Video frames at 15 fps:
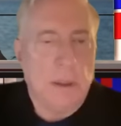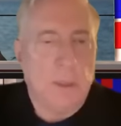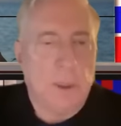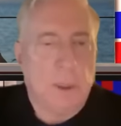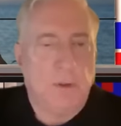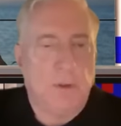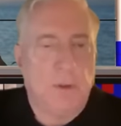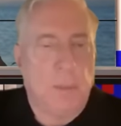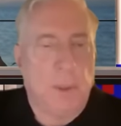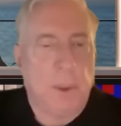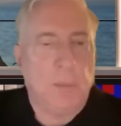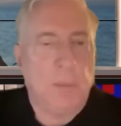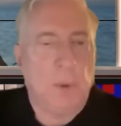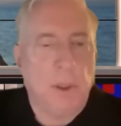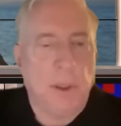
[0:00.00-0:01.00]
because the
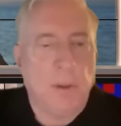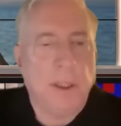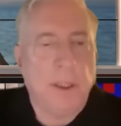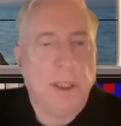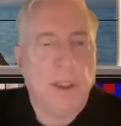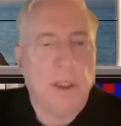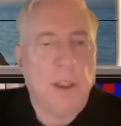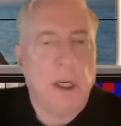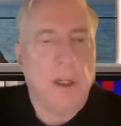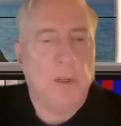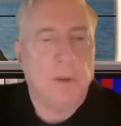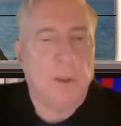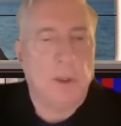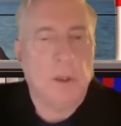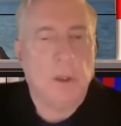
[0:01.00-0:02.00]
people living in
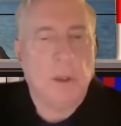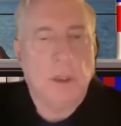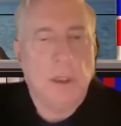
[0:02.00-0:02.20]
Gaza